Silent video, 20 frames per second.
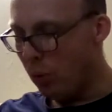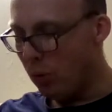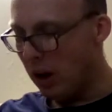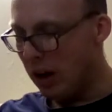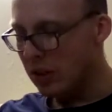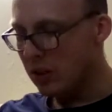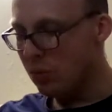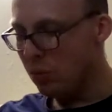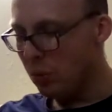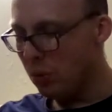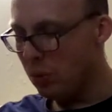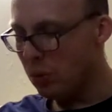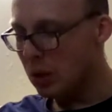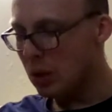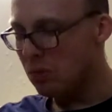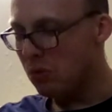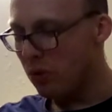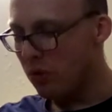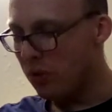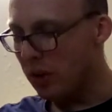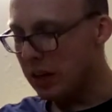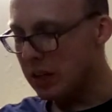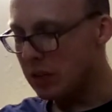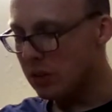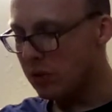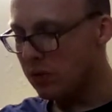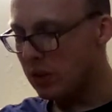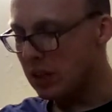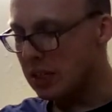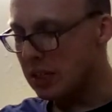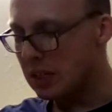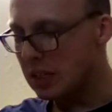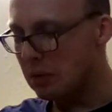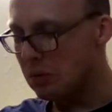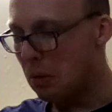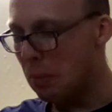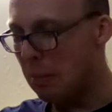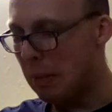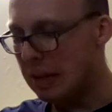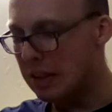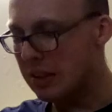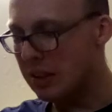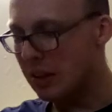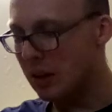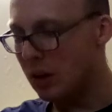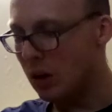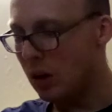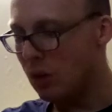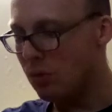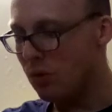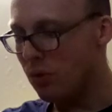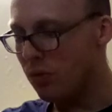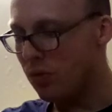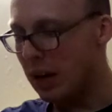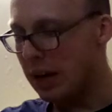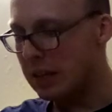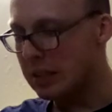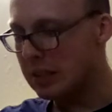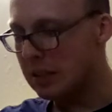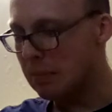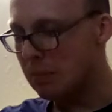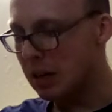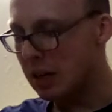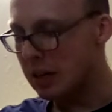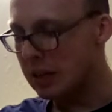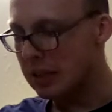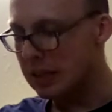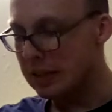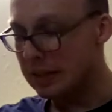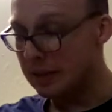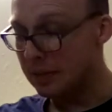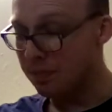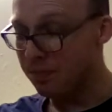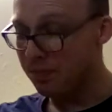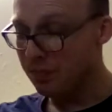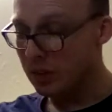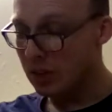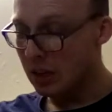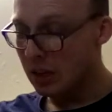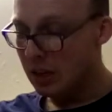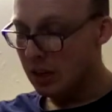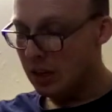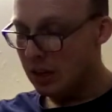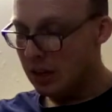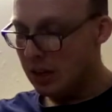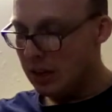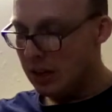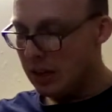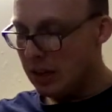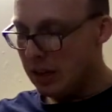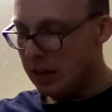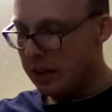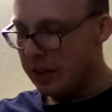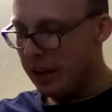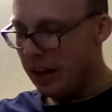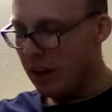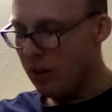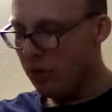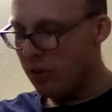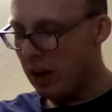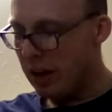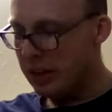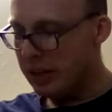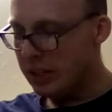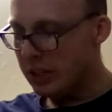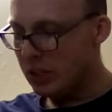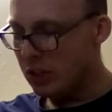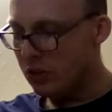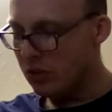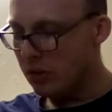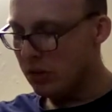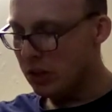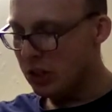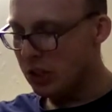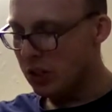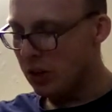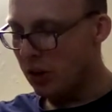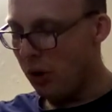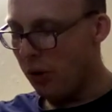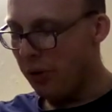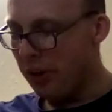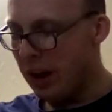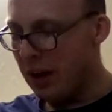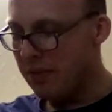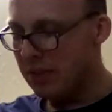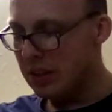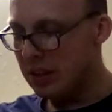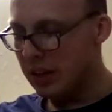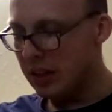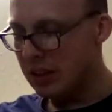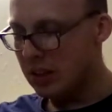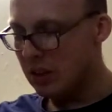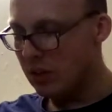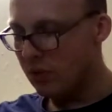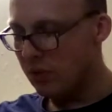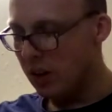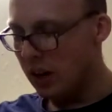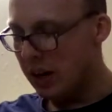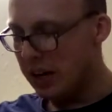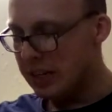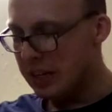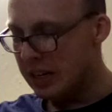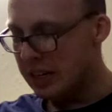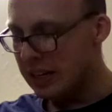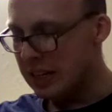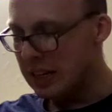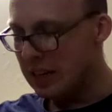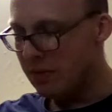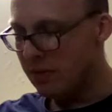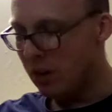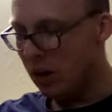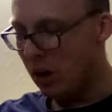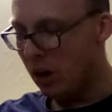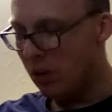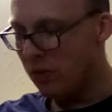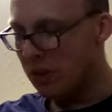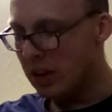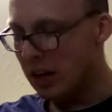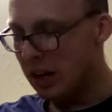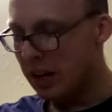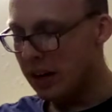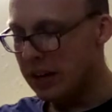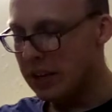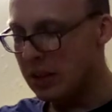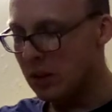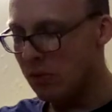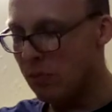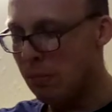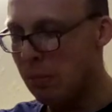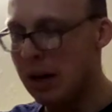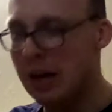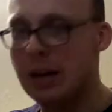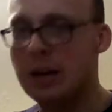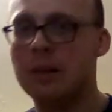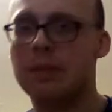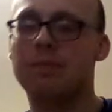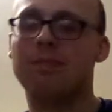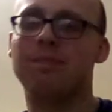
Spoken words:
As water reflects a face, so a man's heart reflects the man, yeah. Death and destruction are never satisfied, and neither are the eyes of man.